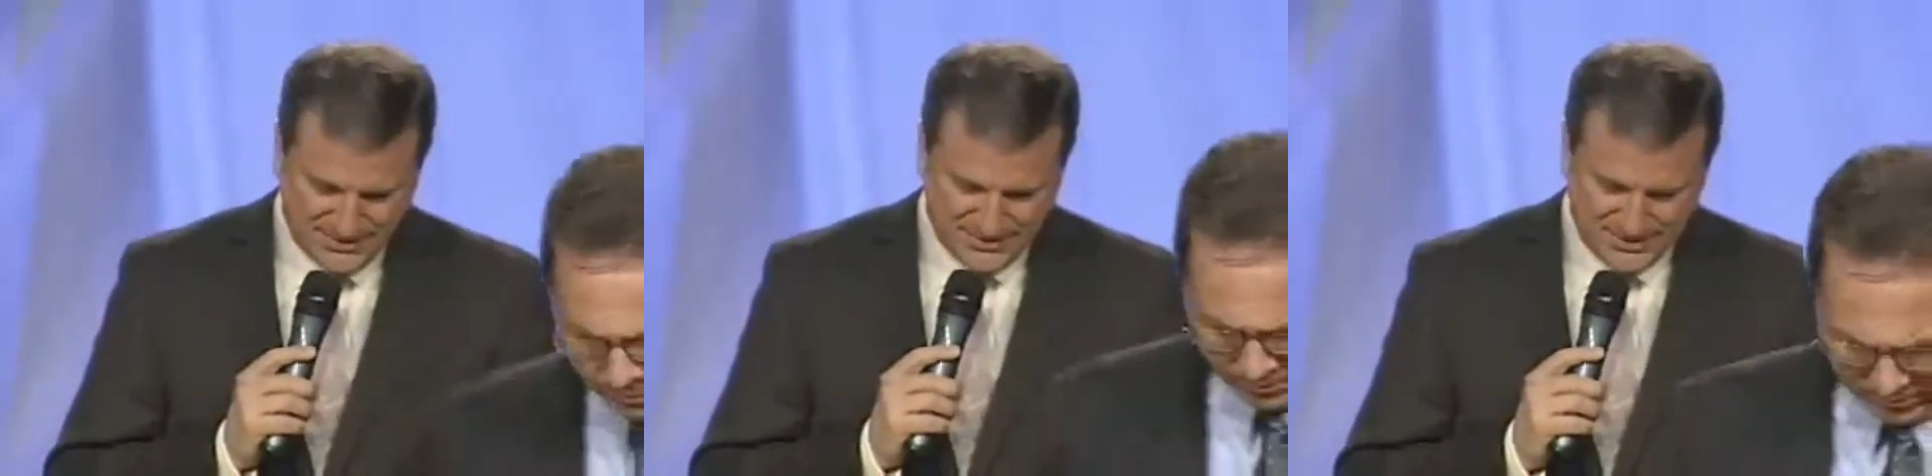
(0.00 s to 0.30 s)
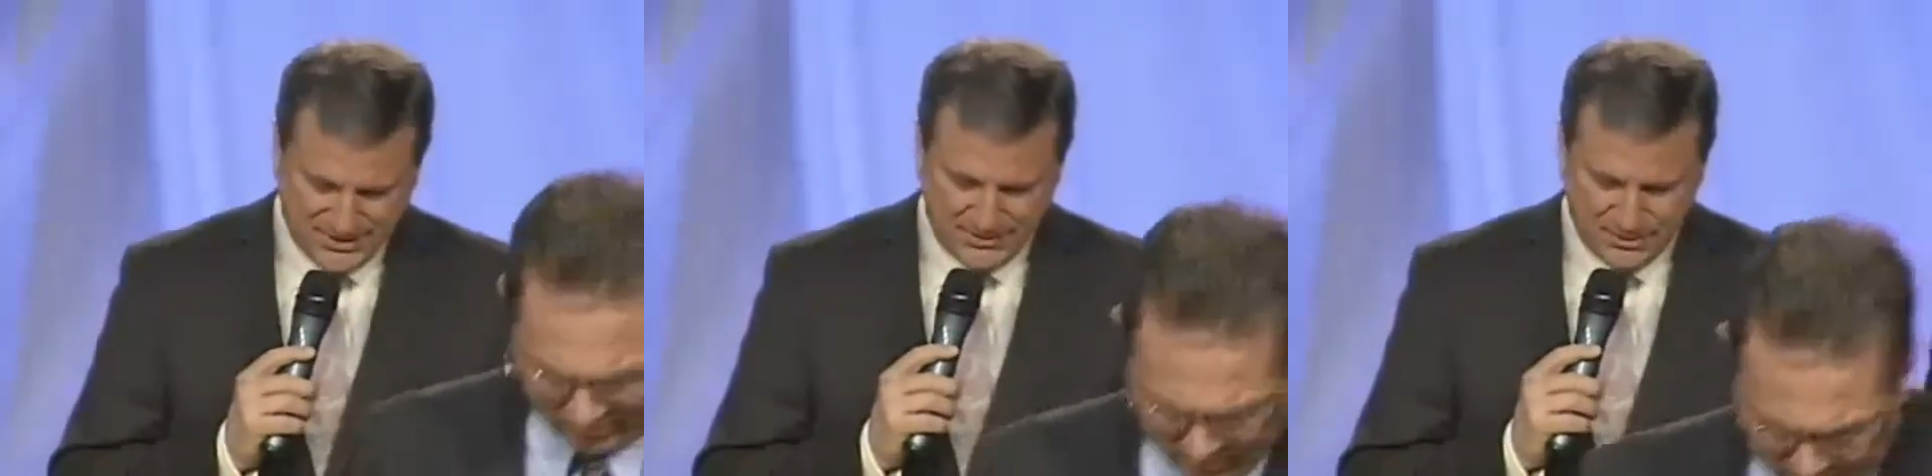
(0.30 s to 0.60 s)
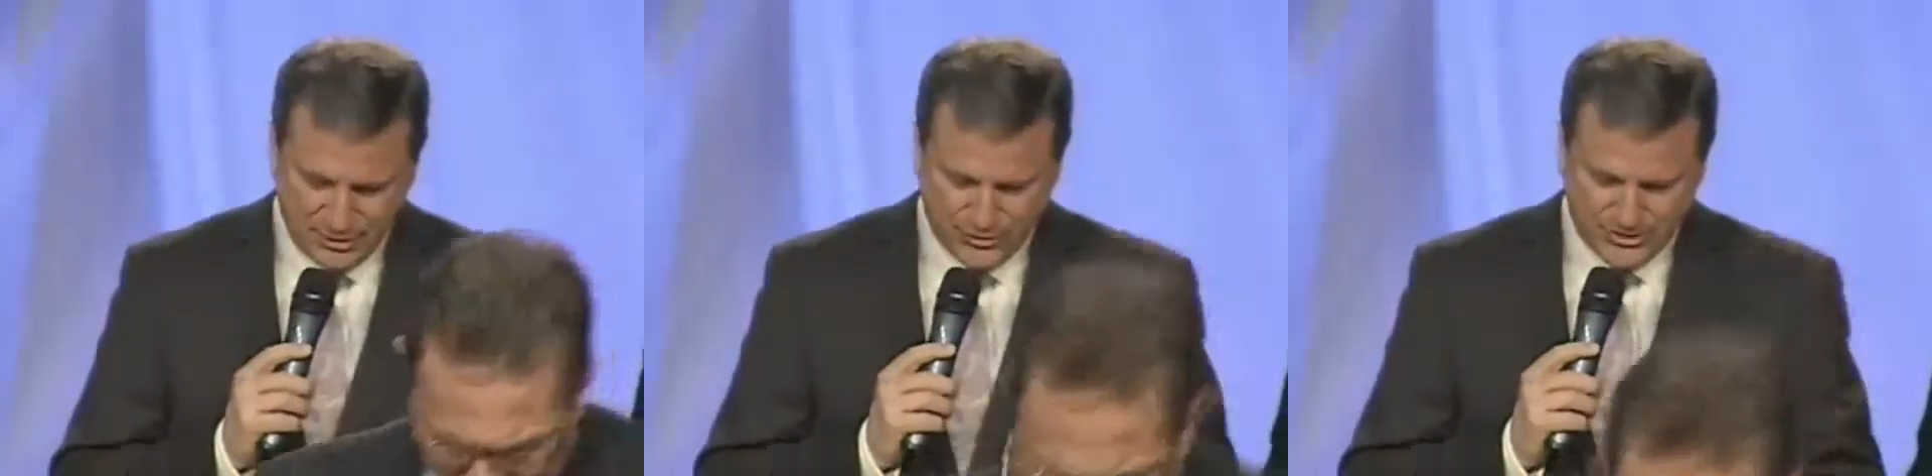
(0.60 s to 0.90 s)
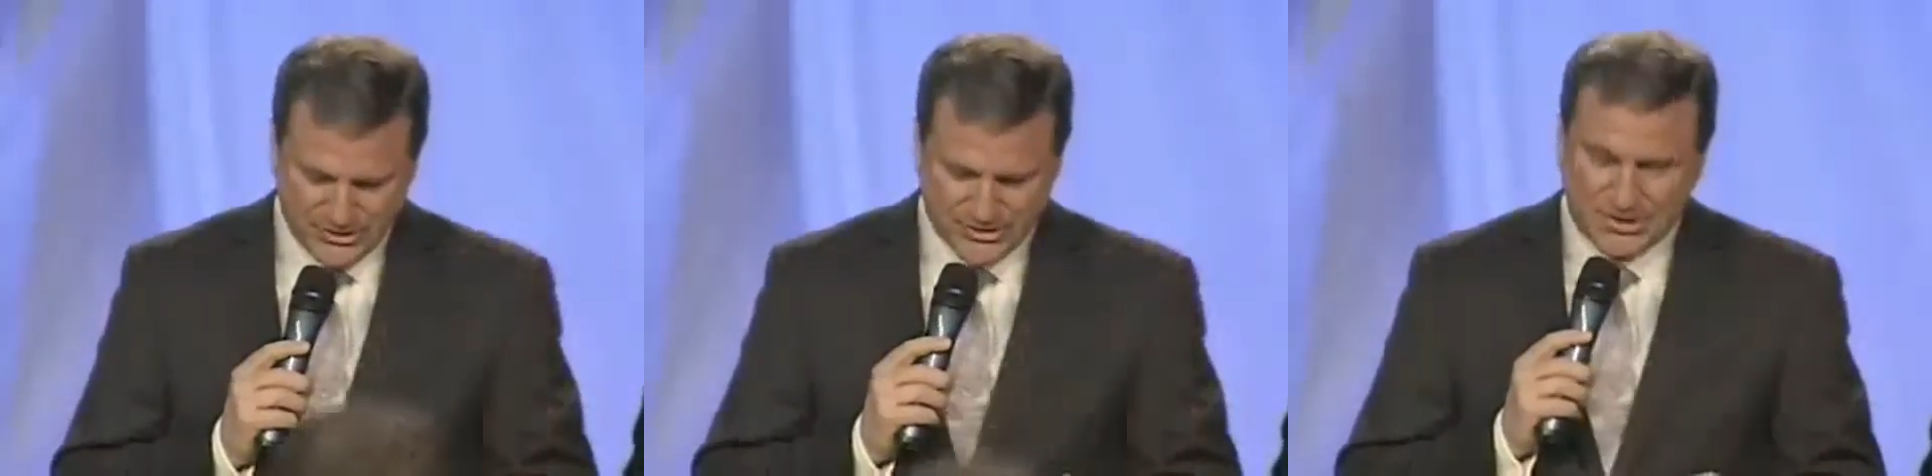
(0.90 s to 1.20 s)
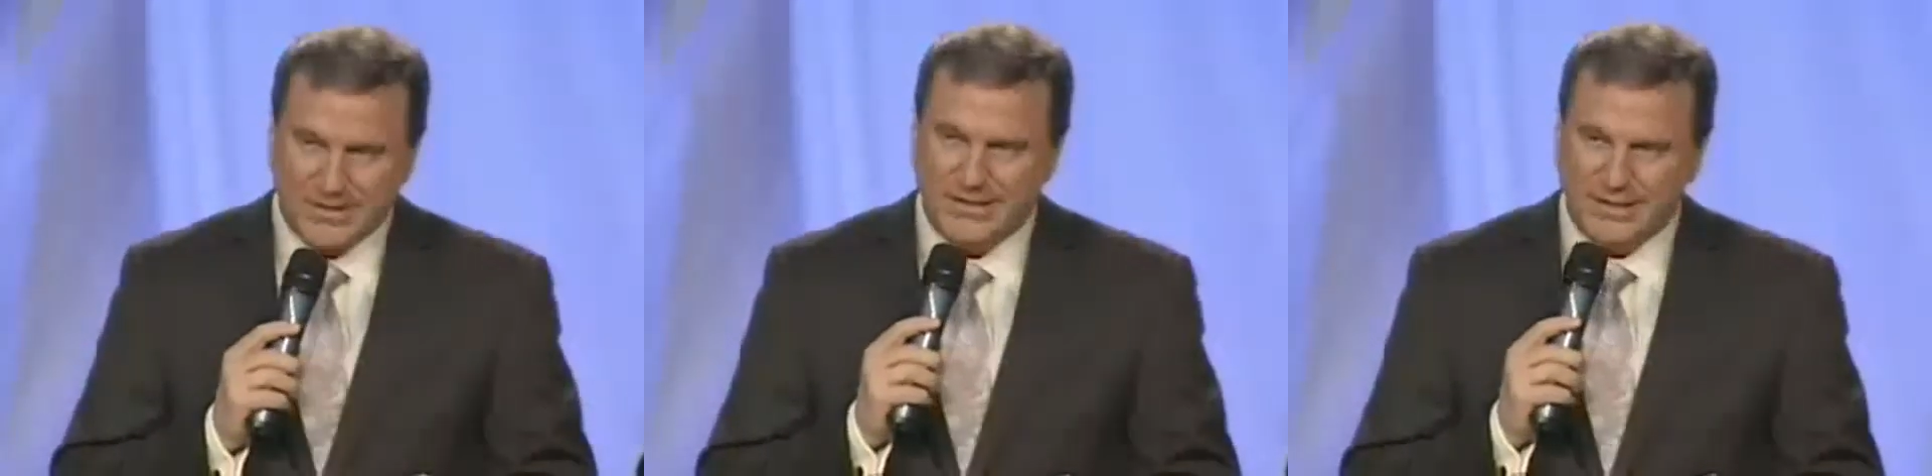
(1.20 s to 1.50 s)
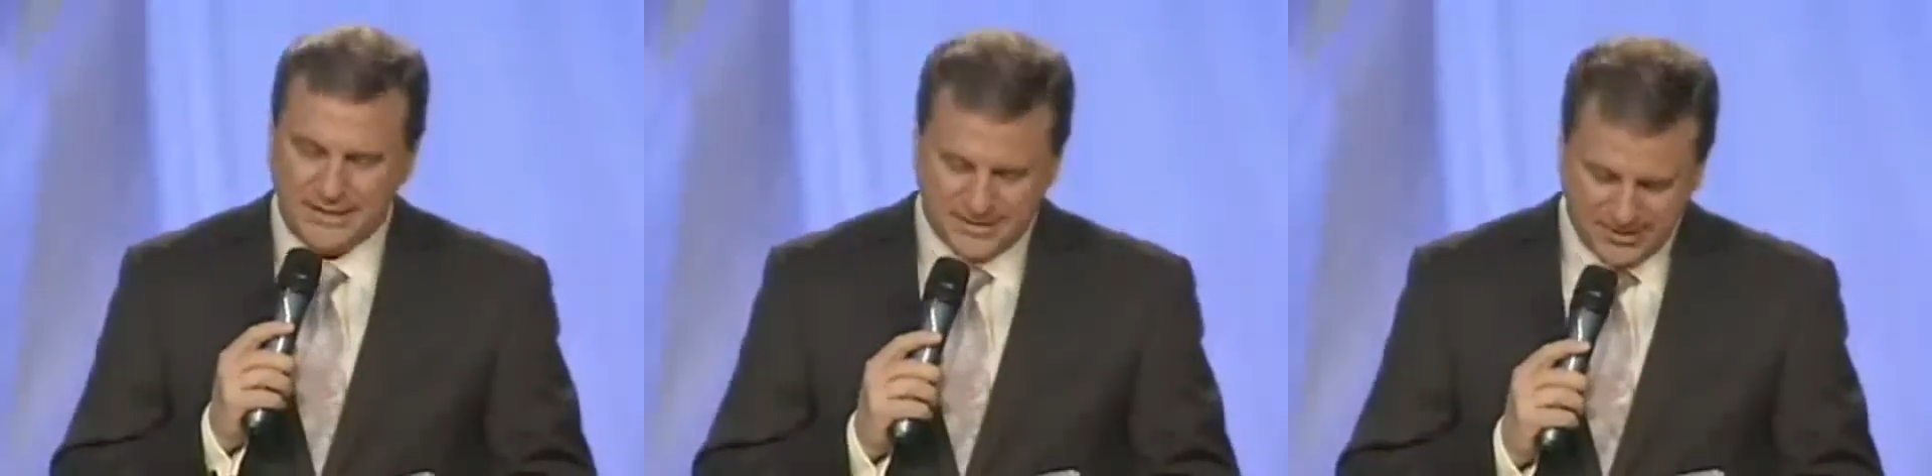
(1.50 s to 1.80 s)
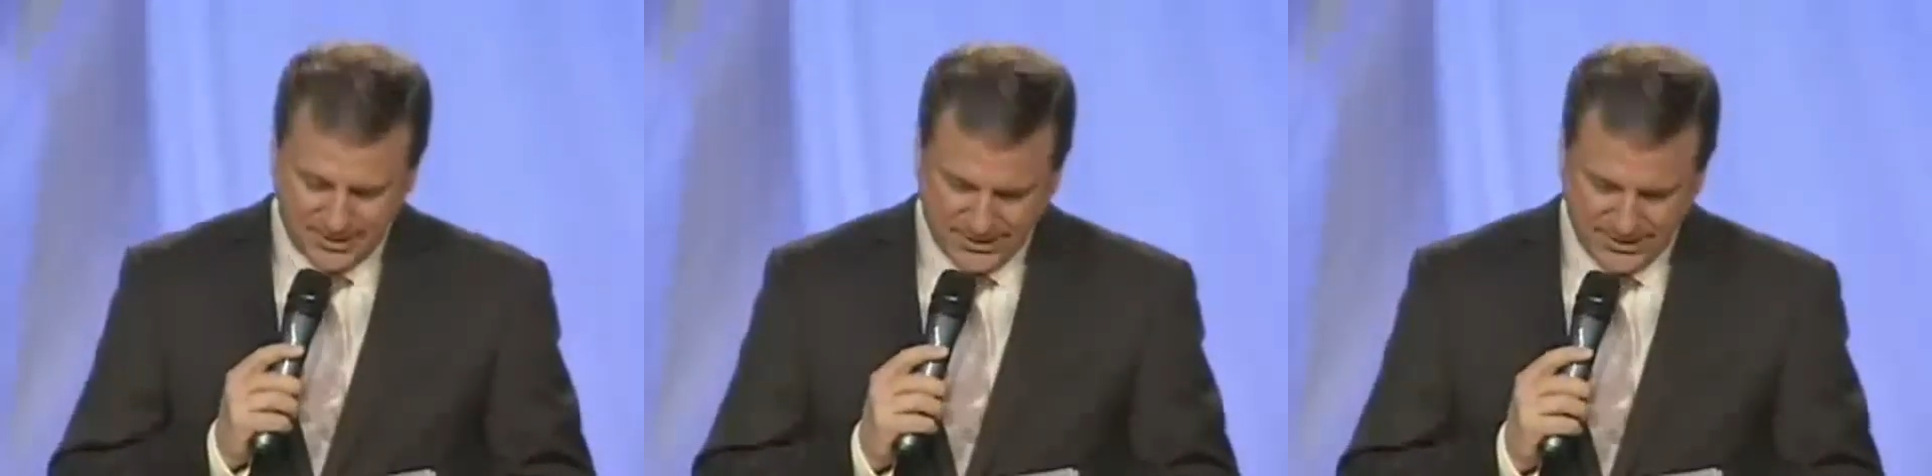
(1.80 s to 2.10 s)
And he came to UNC in
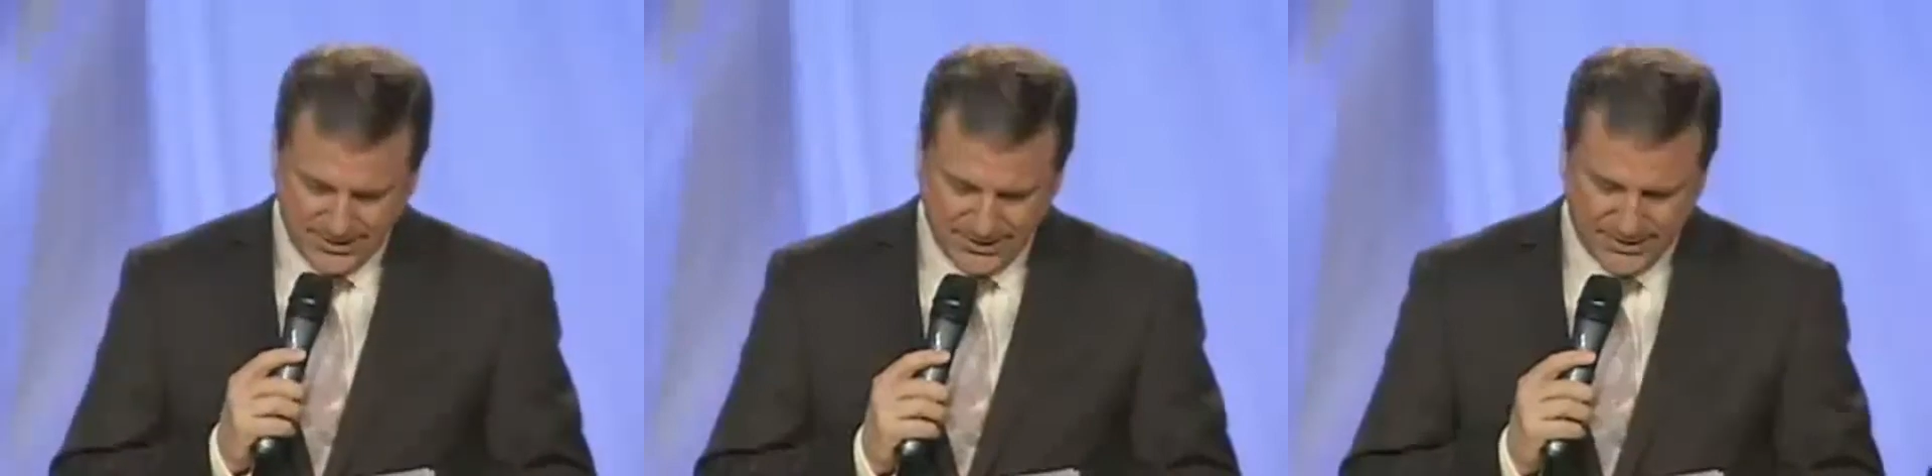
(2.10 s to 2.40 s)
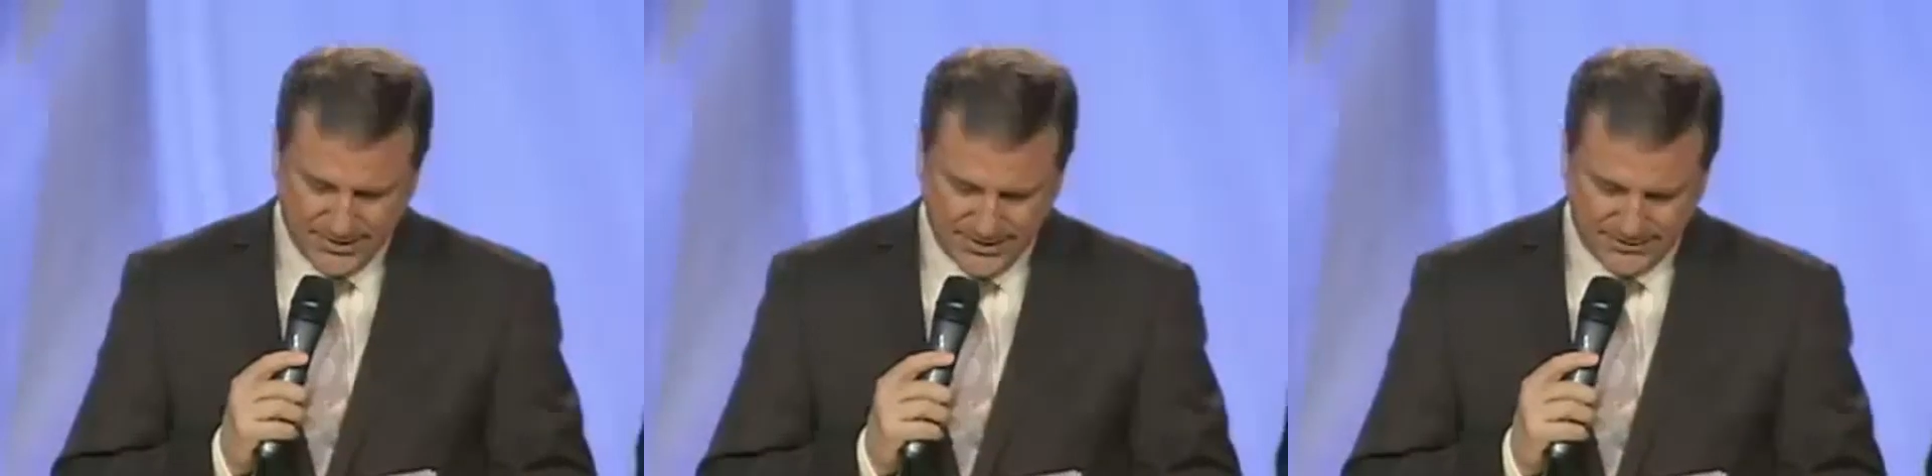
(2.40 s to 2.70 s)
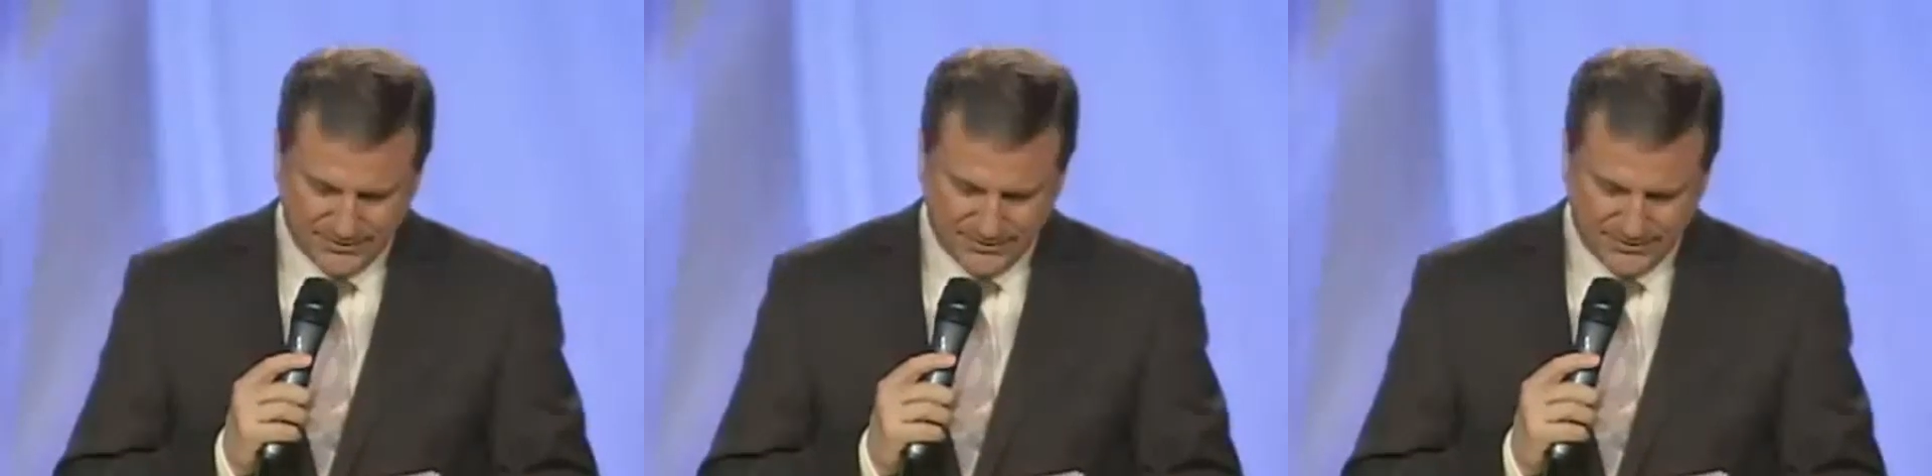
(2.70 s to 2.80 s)
1988